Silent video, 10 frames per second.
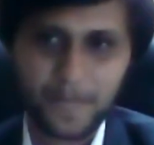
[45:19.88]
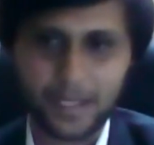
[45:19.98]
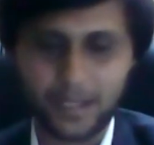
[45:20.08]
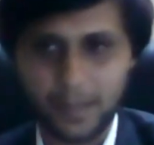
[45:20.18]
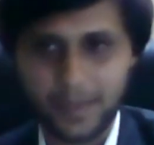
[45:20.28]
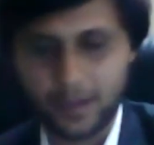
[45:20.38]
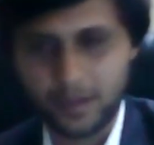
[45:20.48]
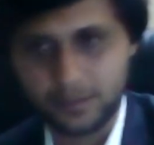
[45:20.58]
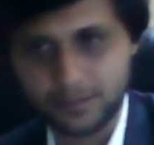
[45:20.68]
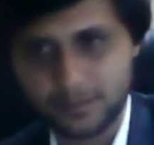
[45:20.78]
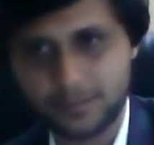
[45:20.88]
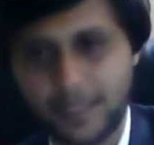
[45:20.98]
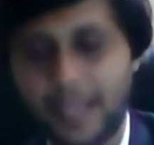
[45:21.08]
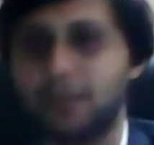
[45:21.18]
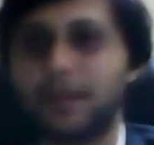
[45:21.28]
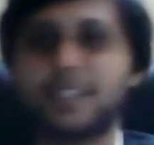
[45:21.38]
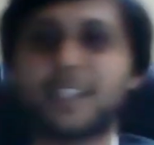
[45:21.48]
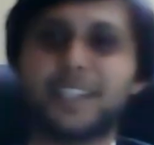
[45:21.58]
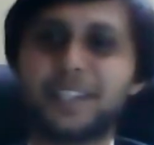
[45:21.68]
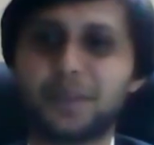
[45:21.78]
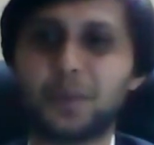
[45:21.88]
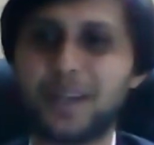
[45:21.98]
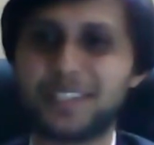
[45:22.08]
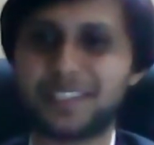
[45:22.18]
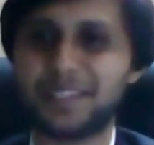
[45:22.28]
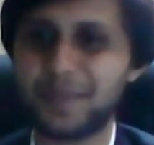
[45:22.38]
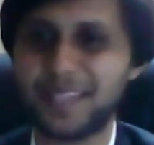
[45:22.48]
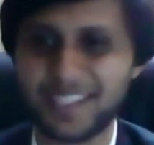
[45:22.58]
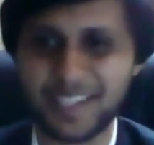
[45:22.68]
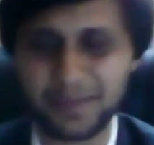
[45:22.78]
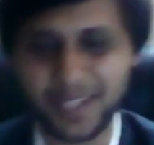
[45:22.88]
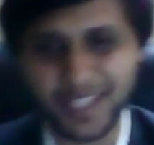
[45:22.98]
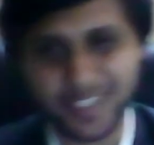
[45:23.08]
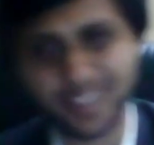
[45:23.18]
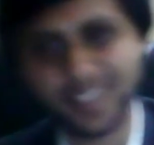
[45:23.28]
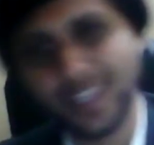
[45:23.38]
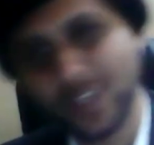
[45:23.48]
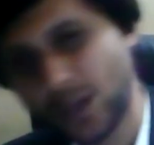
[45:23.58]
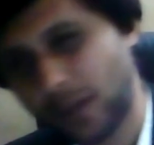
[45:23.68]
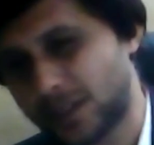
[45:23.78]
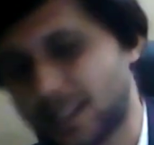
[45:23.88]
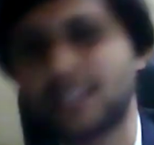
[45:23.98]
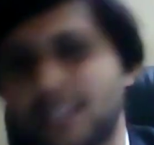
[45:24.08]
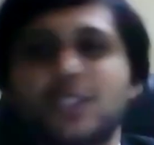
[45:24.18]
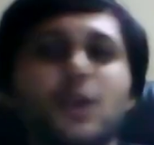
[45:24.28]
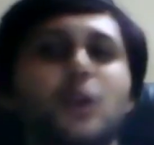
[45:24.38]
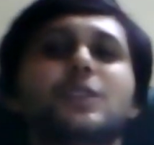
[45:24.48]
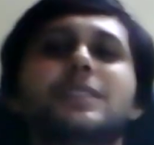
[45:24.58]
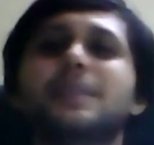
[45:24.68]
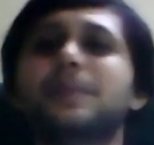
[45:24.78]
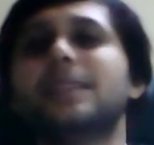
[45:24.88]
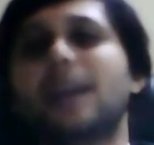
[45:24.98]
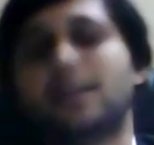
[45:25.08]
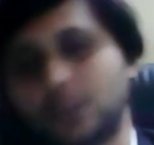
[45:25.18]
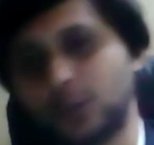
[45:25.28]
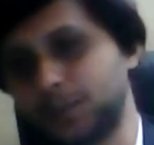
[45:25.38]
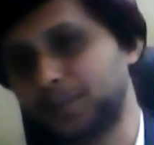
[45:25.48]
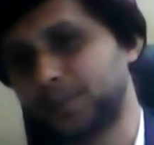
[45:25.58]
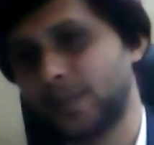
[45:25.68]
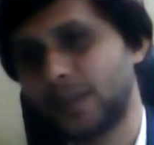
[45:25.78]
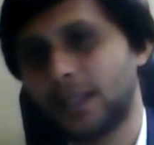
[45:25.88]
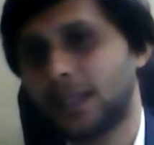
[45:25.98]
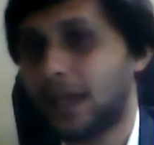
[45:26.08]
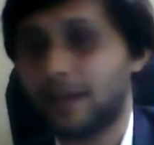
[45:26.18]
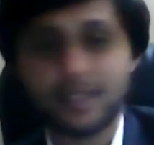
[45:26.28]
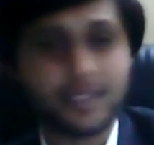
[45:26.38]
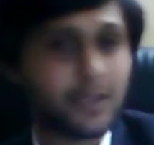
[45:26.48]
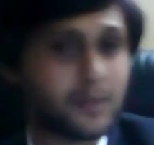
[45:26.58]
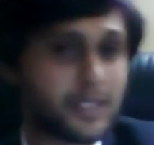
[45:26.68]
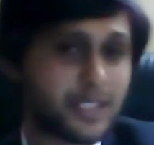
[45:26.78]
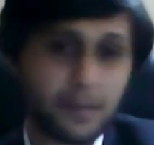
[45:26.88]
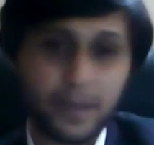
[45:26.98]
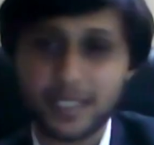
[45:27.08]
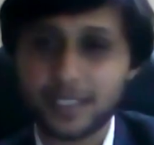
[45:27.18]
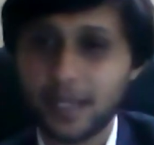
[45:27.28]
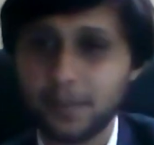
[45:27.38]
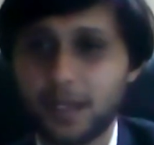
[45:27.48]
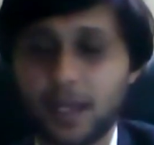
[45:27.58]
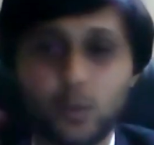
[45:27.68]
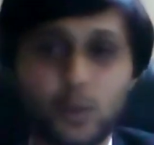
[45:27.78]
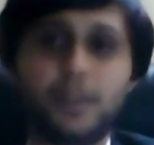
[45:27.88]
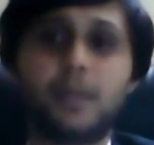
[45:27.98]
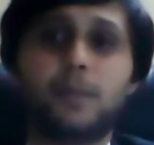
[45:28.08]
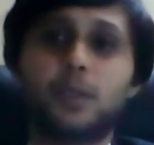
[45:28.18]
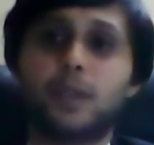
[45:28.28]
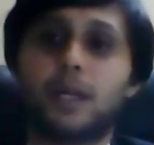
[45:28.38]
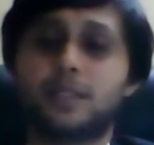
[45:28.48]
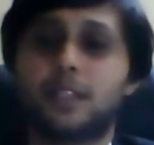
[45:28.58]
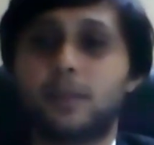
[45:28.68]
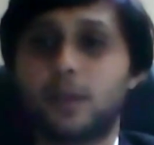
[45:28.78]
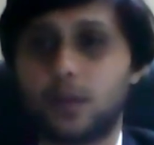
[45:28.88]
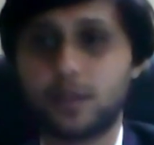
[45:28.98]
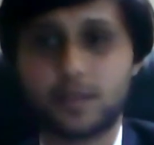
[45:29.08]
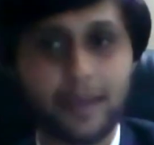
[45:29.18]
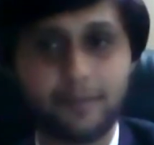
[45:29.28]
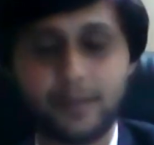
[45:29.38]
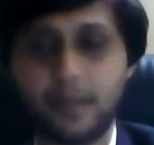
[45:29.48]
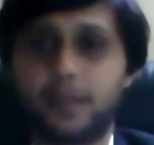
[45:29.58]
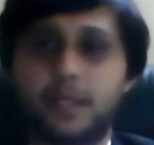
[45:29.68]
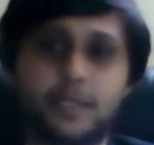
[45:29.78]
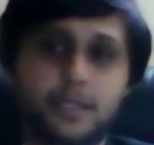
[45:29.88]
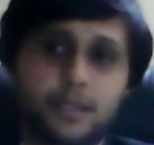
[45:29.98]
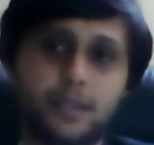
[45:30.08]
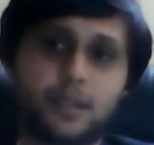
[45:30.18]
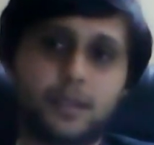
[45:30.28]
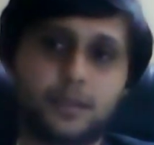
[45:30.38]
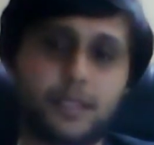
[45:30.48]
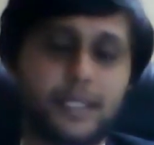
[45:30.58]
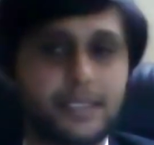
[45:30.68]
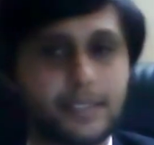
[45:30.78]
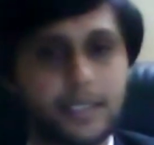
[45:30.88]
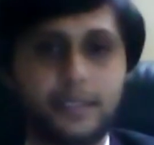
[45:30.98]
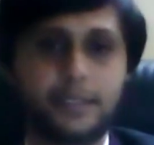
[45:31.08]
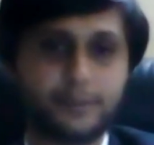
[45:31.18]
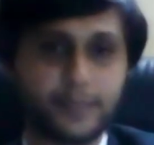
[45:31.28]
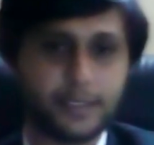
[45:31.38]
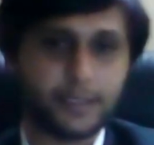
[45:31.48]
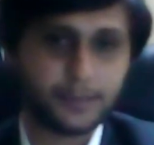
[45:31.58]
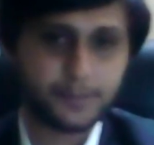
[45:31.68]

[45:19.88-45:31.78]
9 months and then go and sleep in the examination. So I would suggest you not to sleep in the afternoon. Having said that, which is the best time, I won't be able to answer it because every person, it is different.